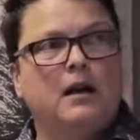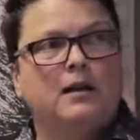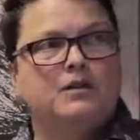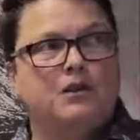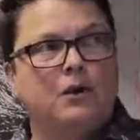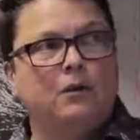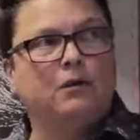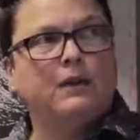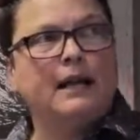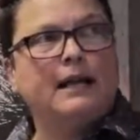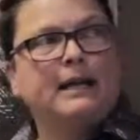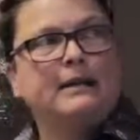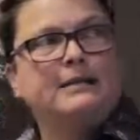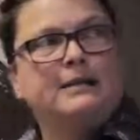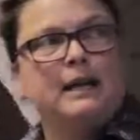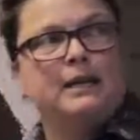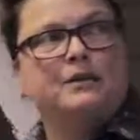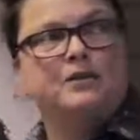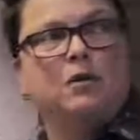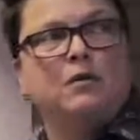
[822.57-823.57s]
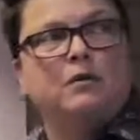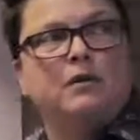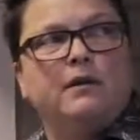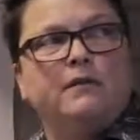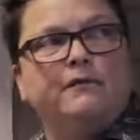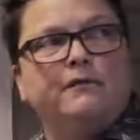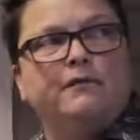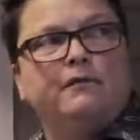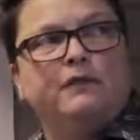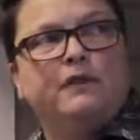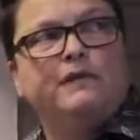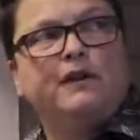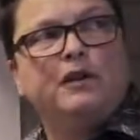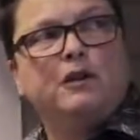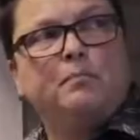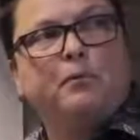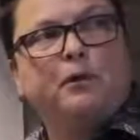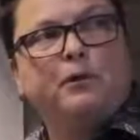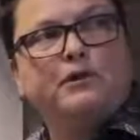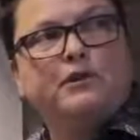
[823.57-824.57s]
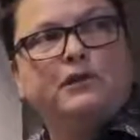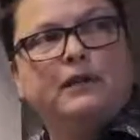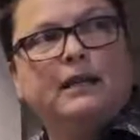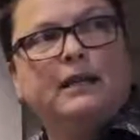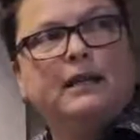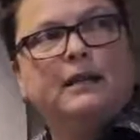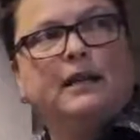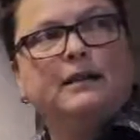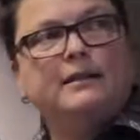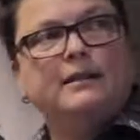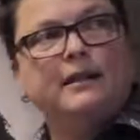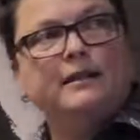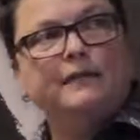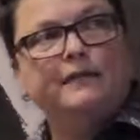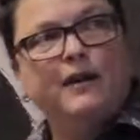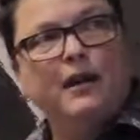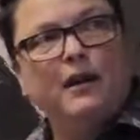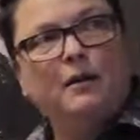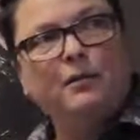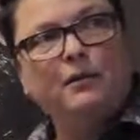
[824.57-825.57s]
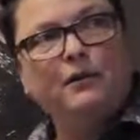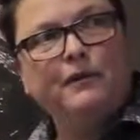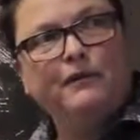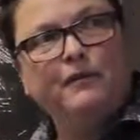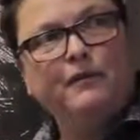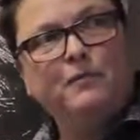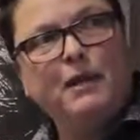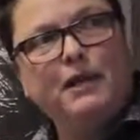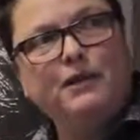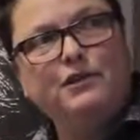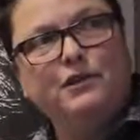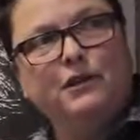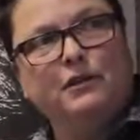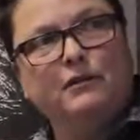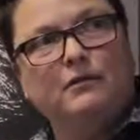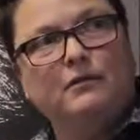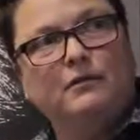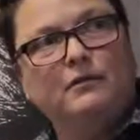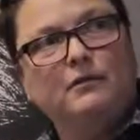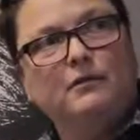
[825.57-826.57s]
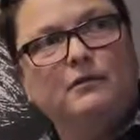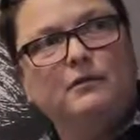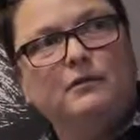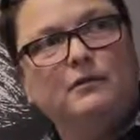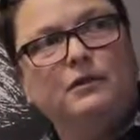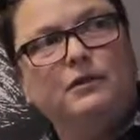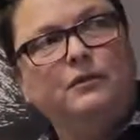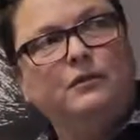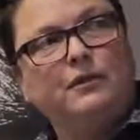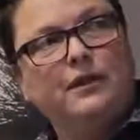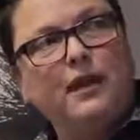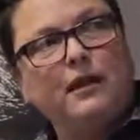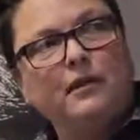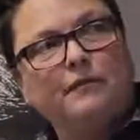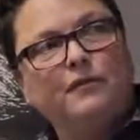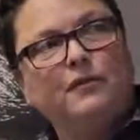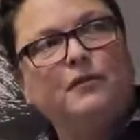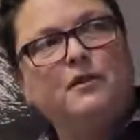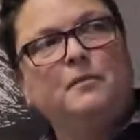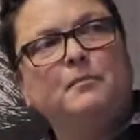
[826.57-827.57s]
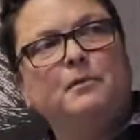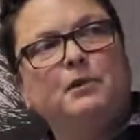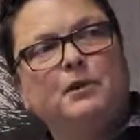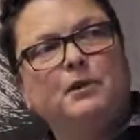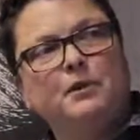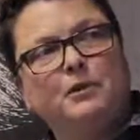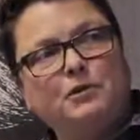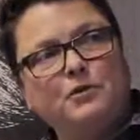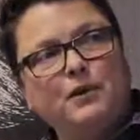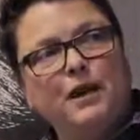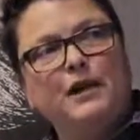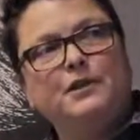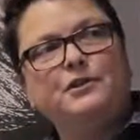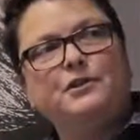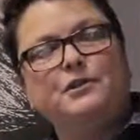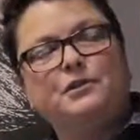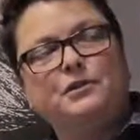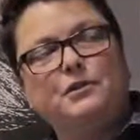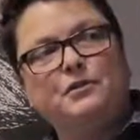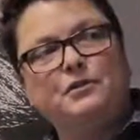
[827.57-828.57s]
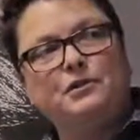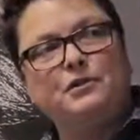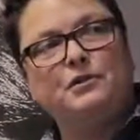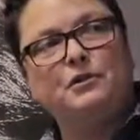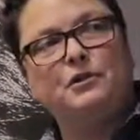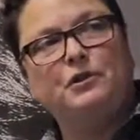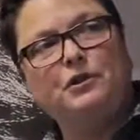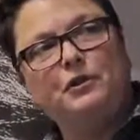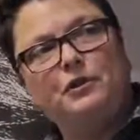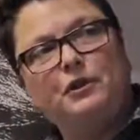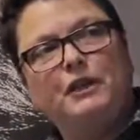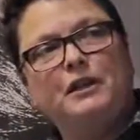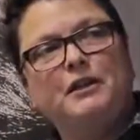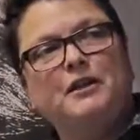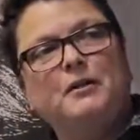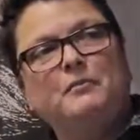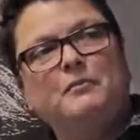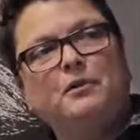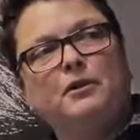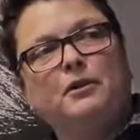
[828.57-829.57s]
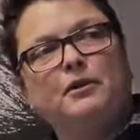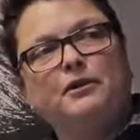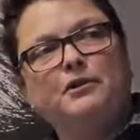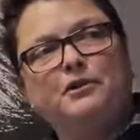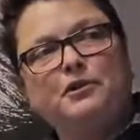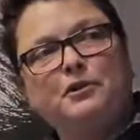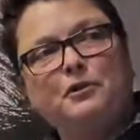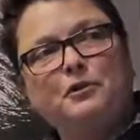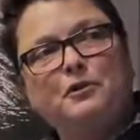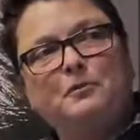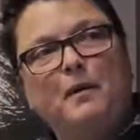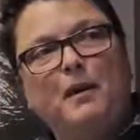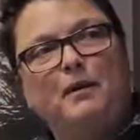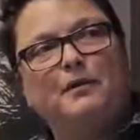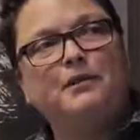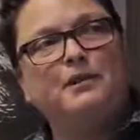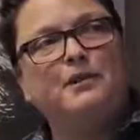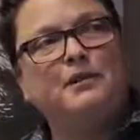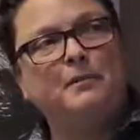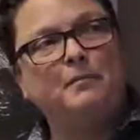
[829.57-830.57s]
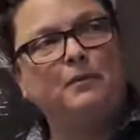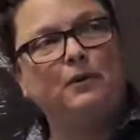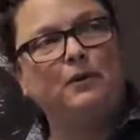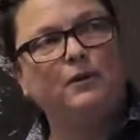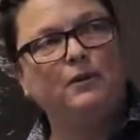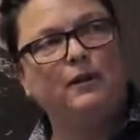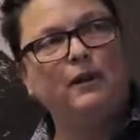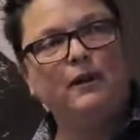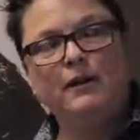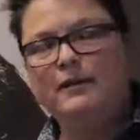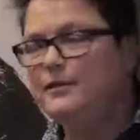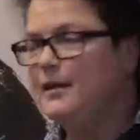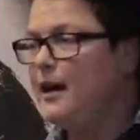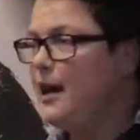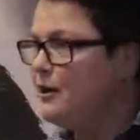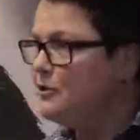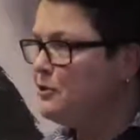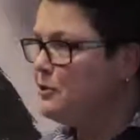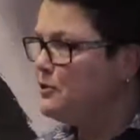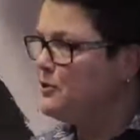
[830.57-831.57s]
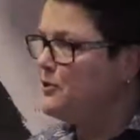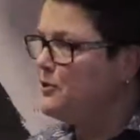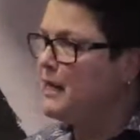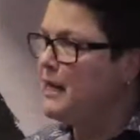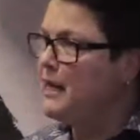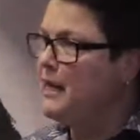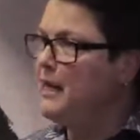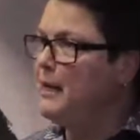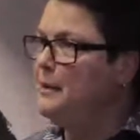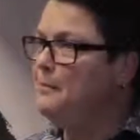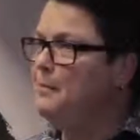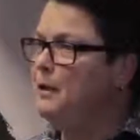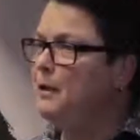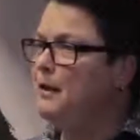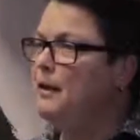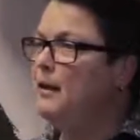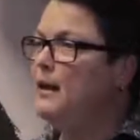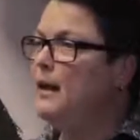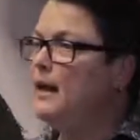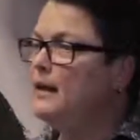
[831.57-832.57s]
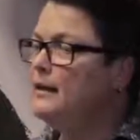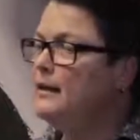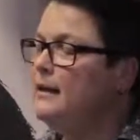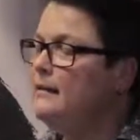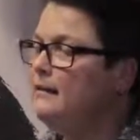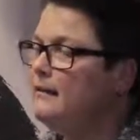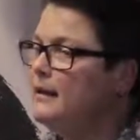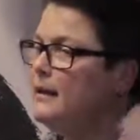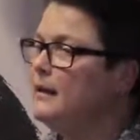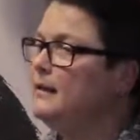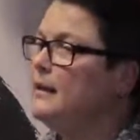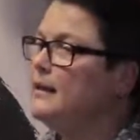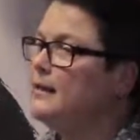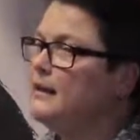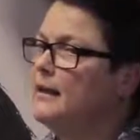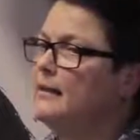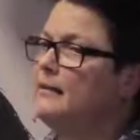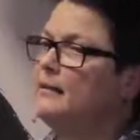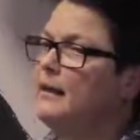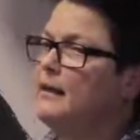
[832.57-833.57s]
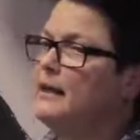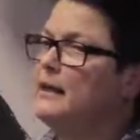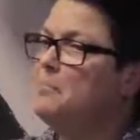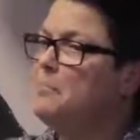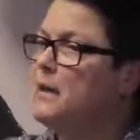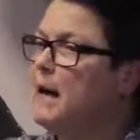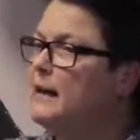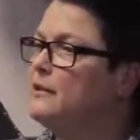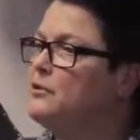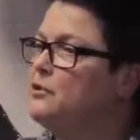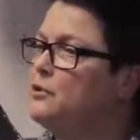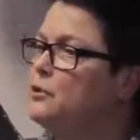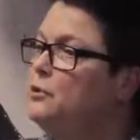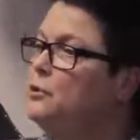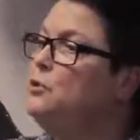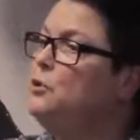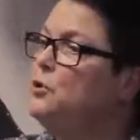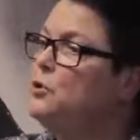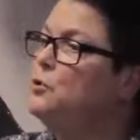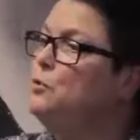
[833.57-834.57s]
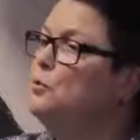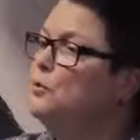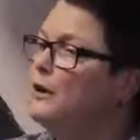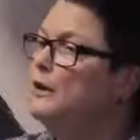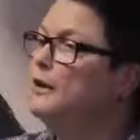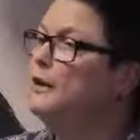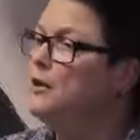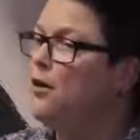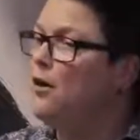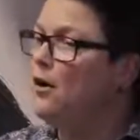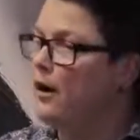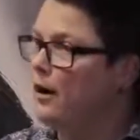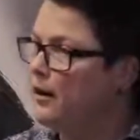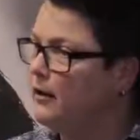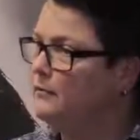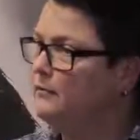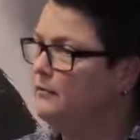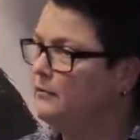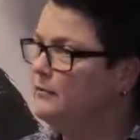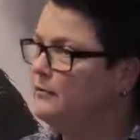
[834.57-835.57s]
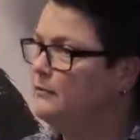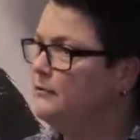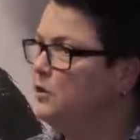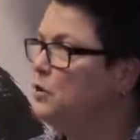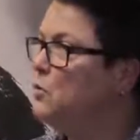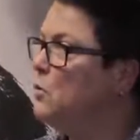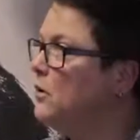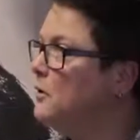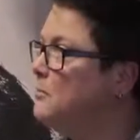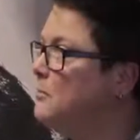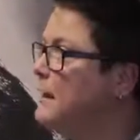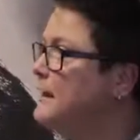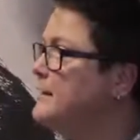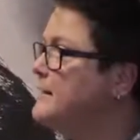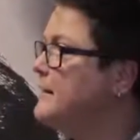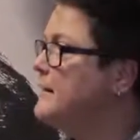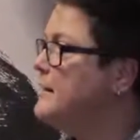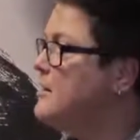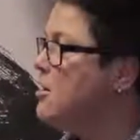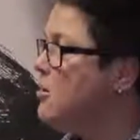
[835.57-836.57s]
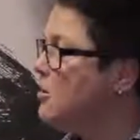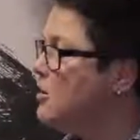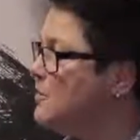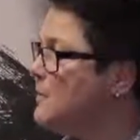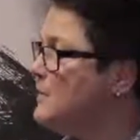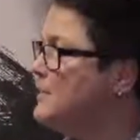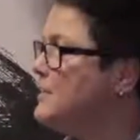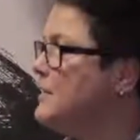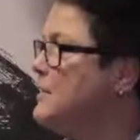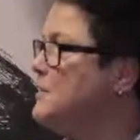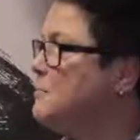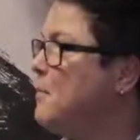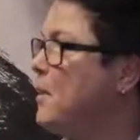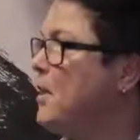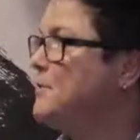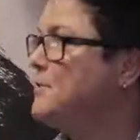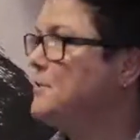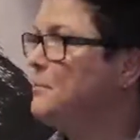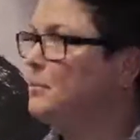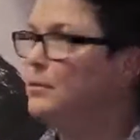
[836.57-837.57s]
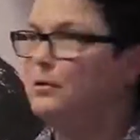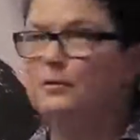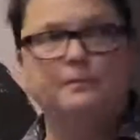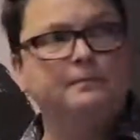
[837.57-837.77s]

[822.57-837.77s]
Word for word: So, like I said, don't reveal personally identifiable information. Your telephone number, your address, your social security number, insurance policy number, doctor's name, anything that can link it back to who you really are. You want to be as anonymous as possible.